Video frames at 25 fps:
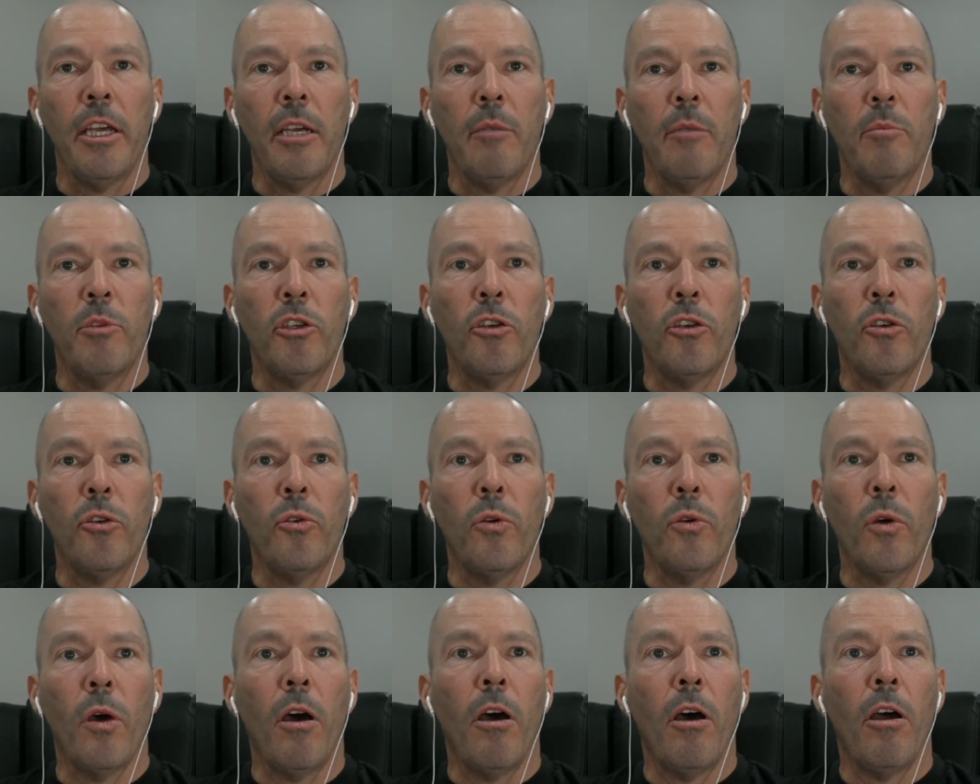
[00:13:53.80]

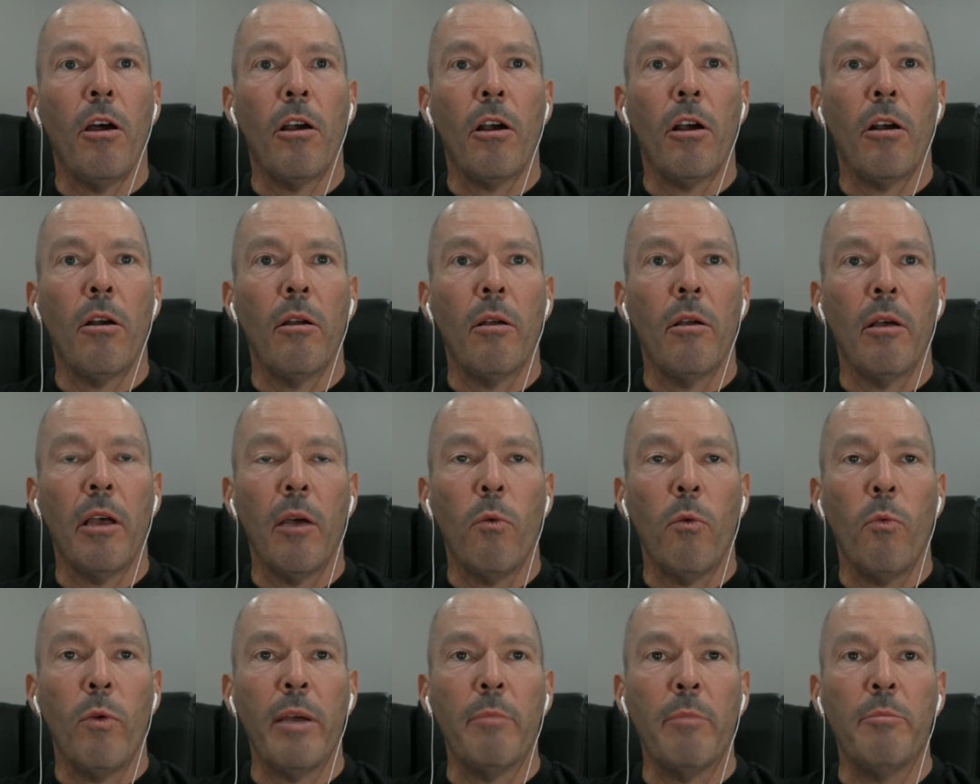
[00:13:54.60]
to our
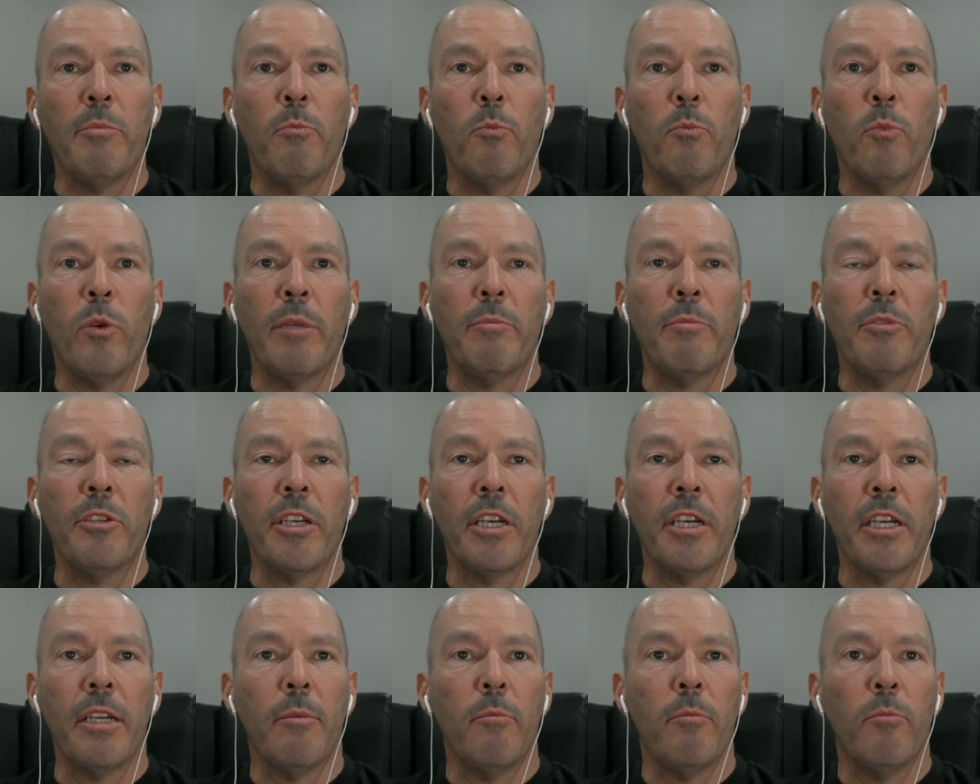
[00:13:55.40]

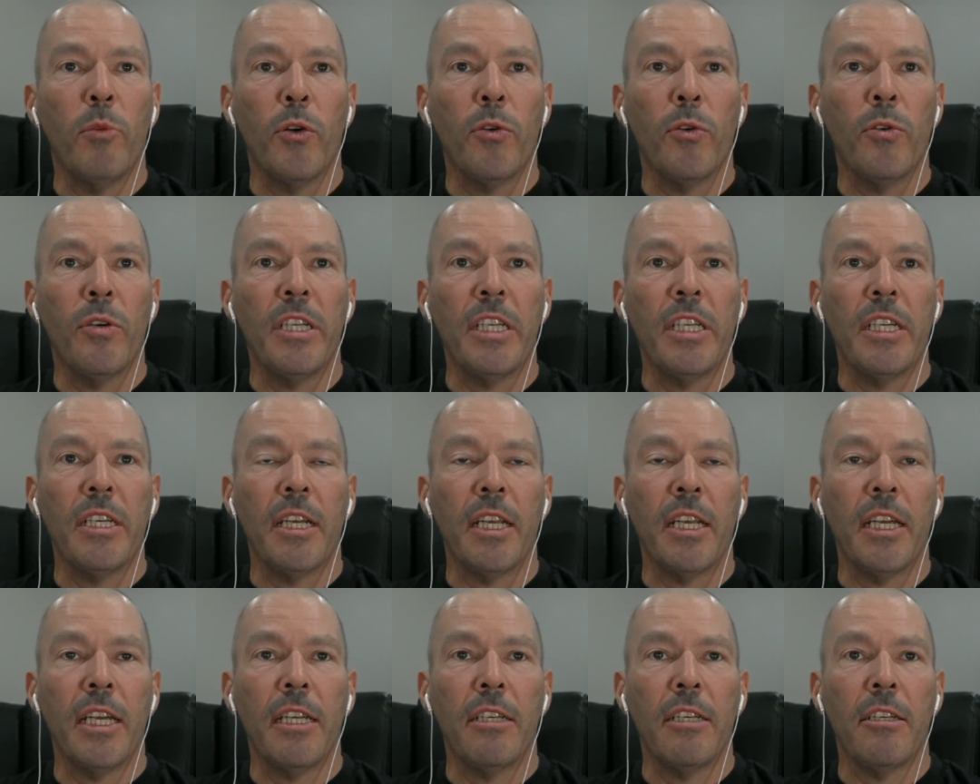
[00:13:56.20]
website,
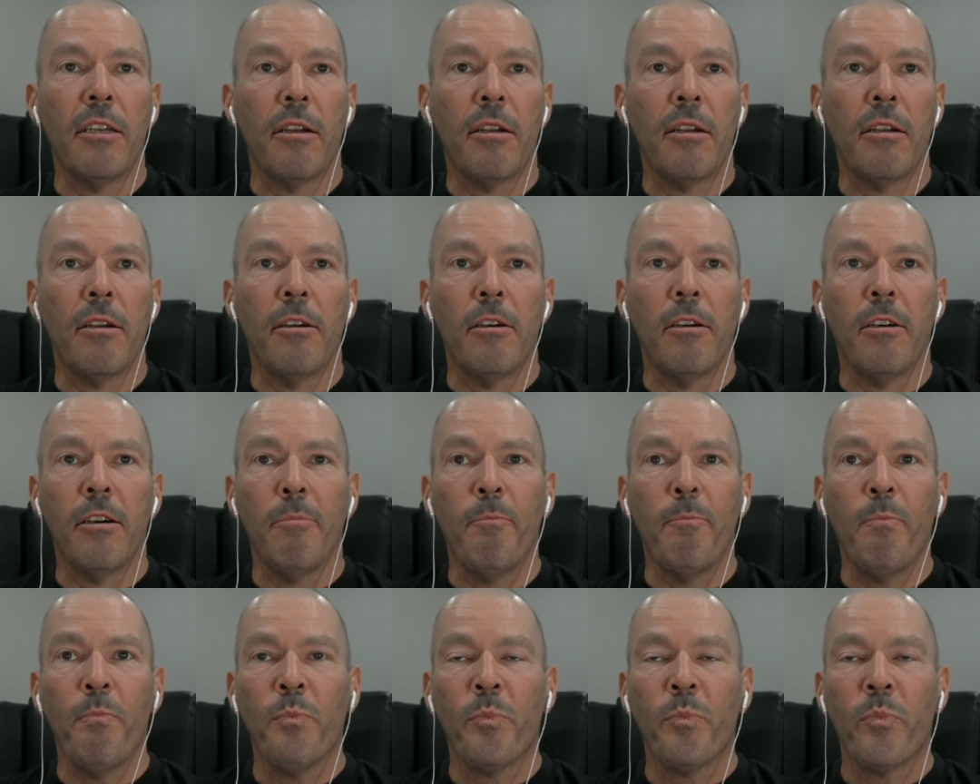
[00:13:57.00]

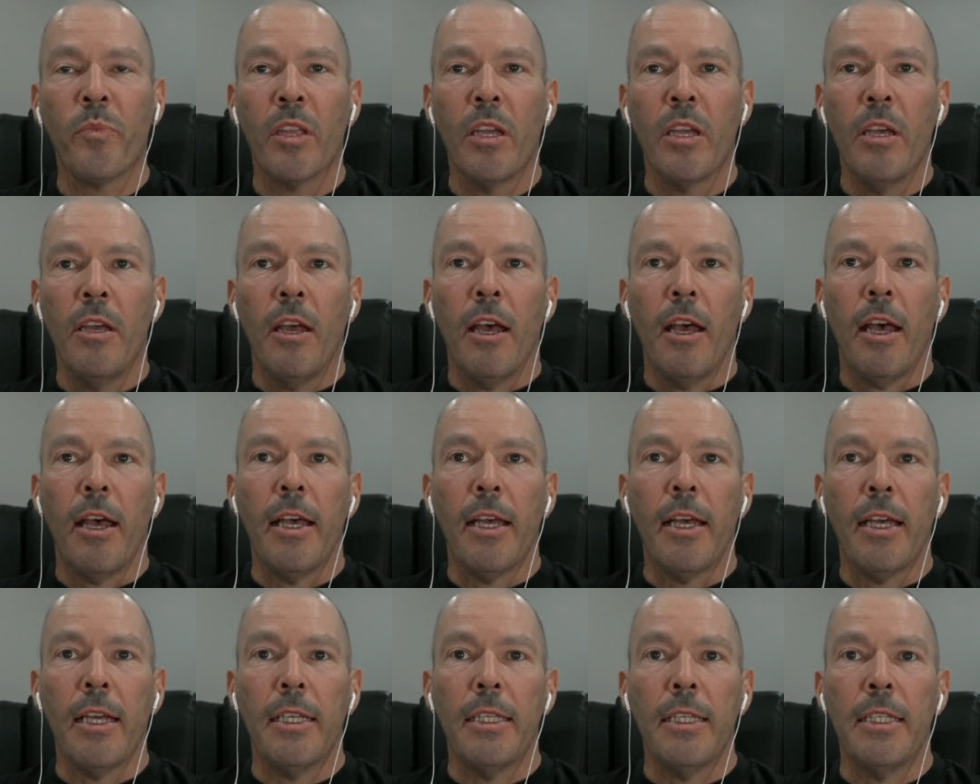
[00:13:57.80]
motordna.com.
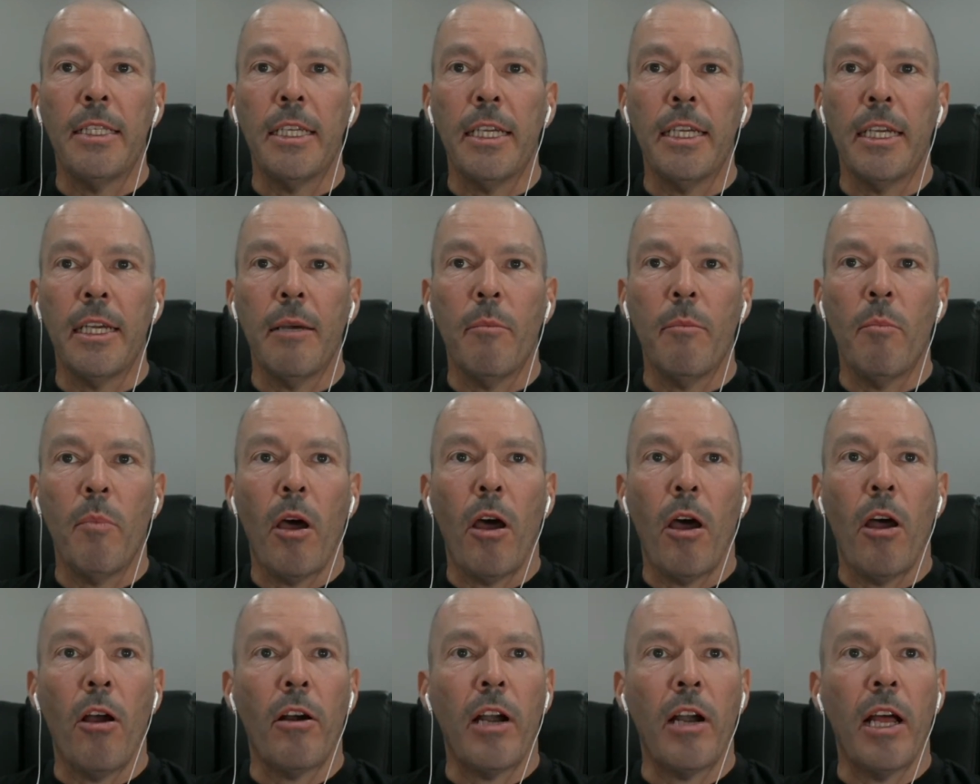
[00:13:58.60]
And
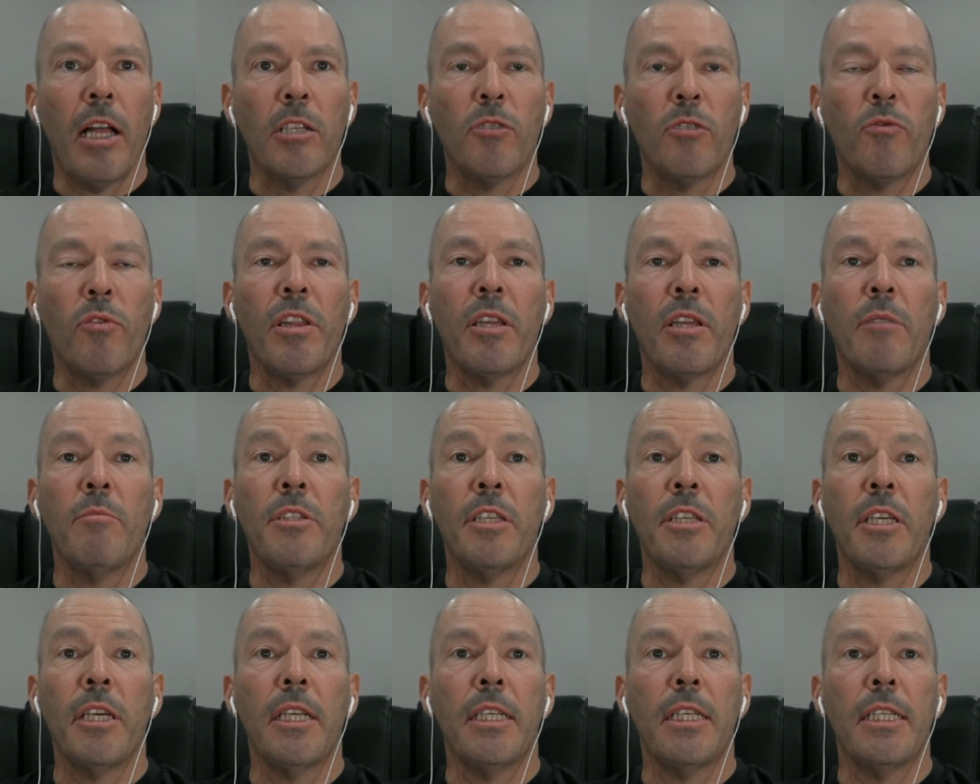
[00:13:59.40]
our algorithms
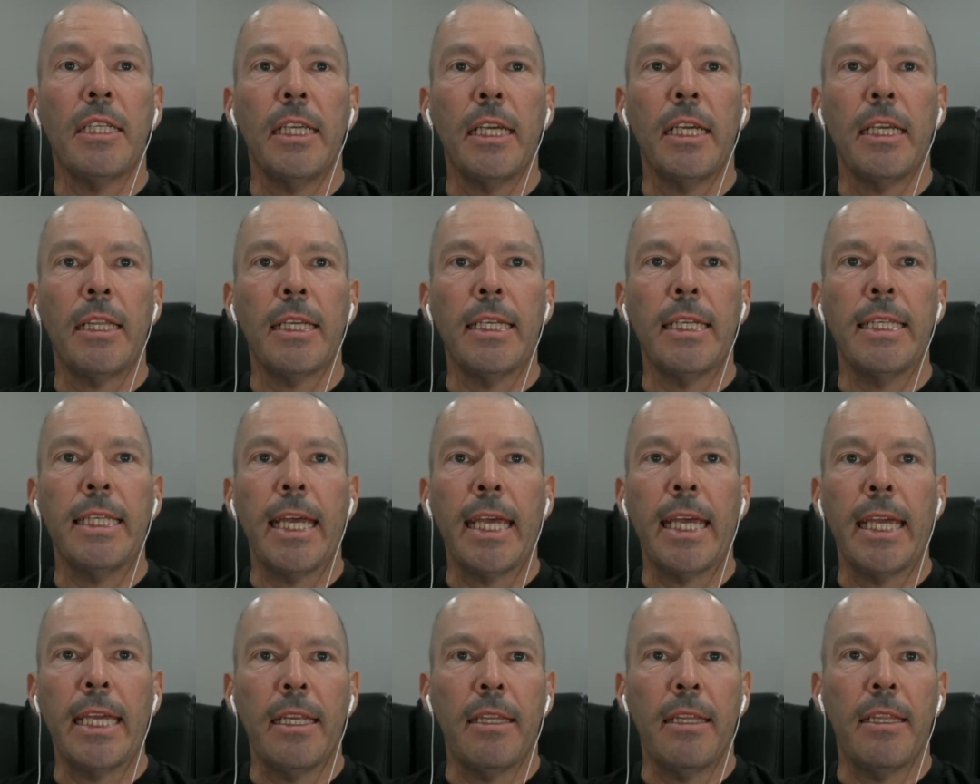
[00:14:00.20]
then take the
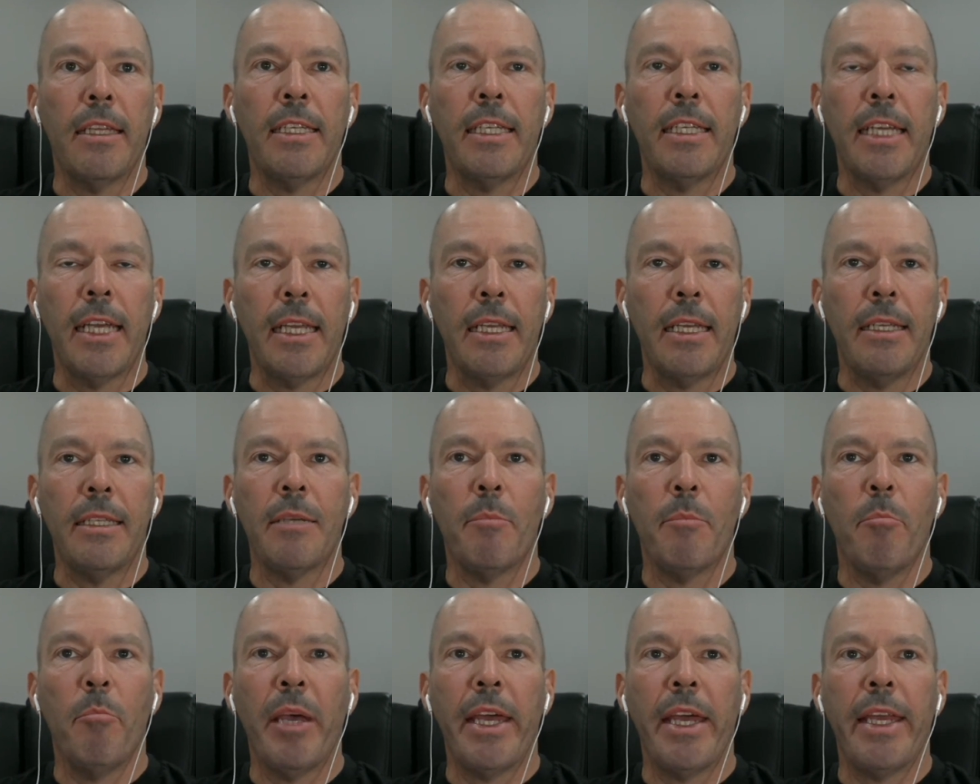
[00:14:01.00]
data. The data is
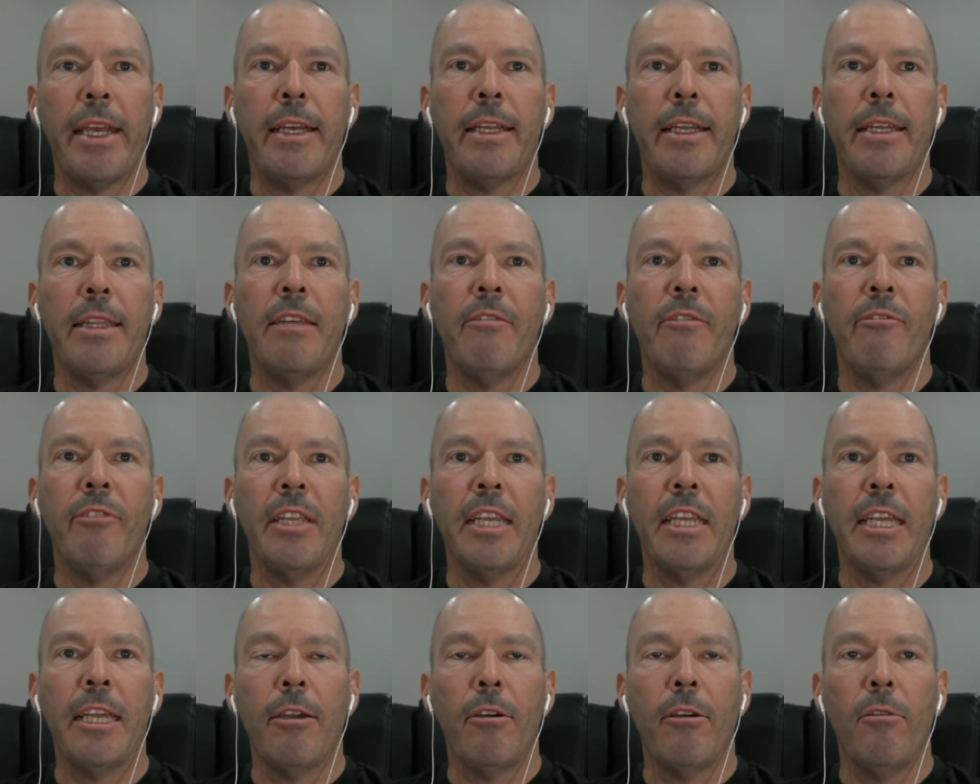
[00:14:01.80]
embedded in the
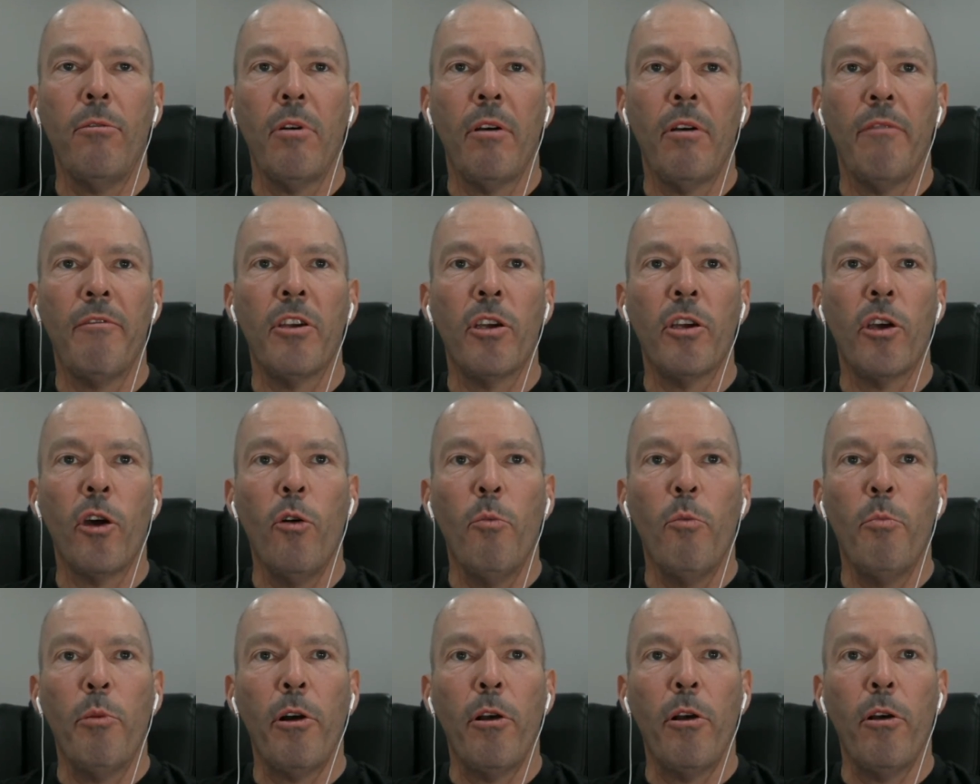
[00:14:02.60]
video of the
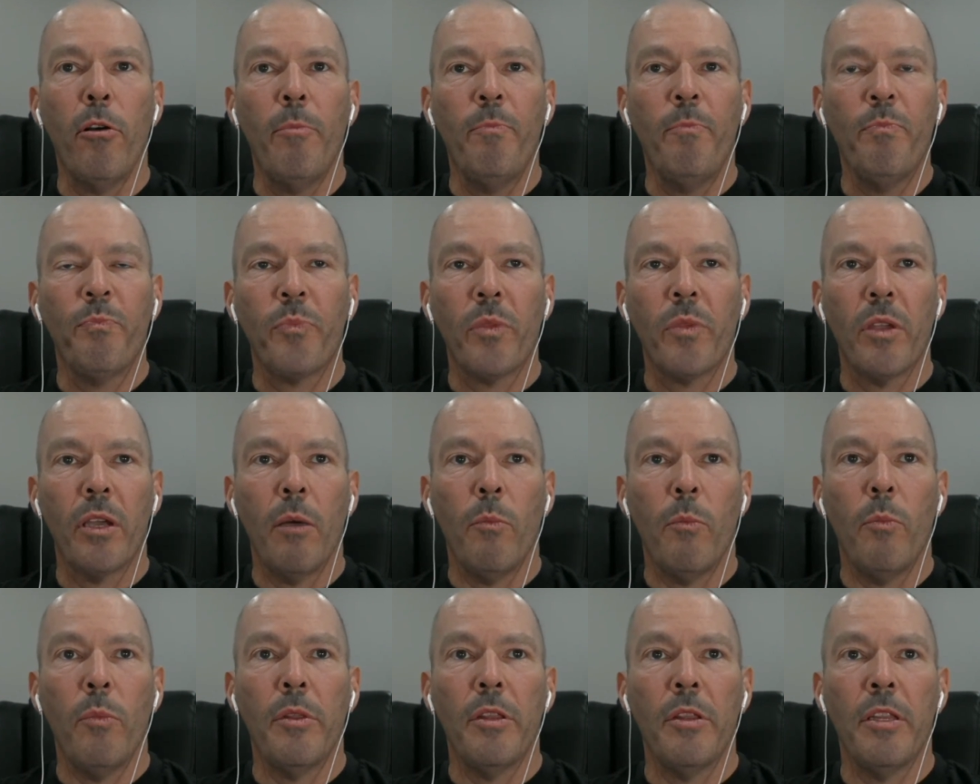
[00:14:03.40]
GoPro.
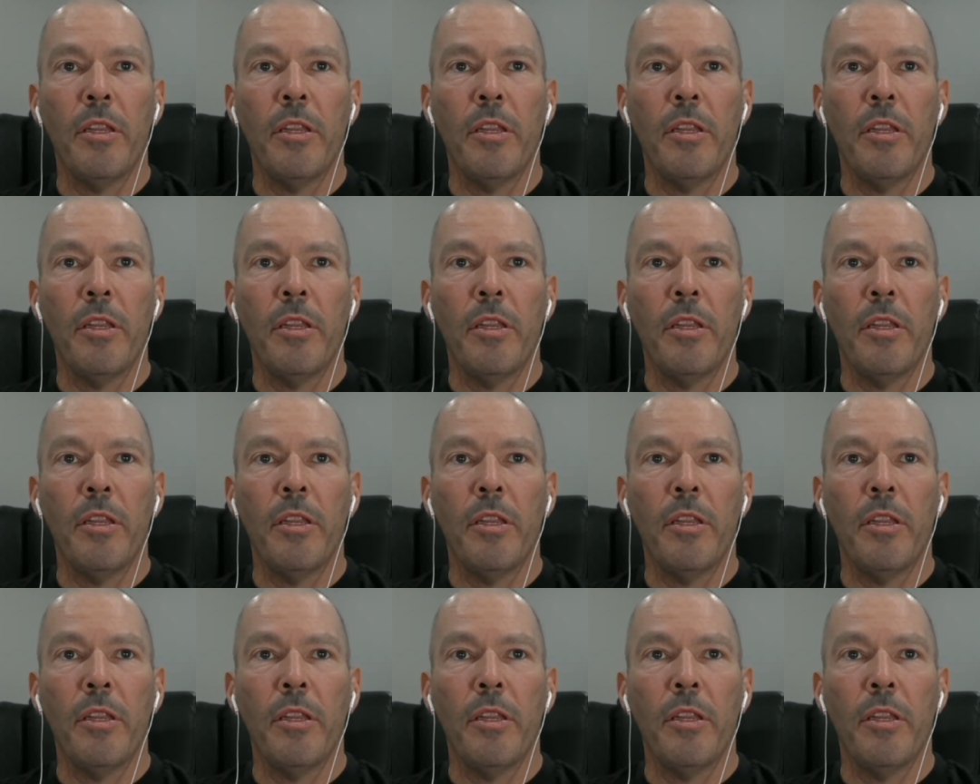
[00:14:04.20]
The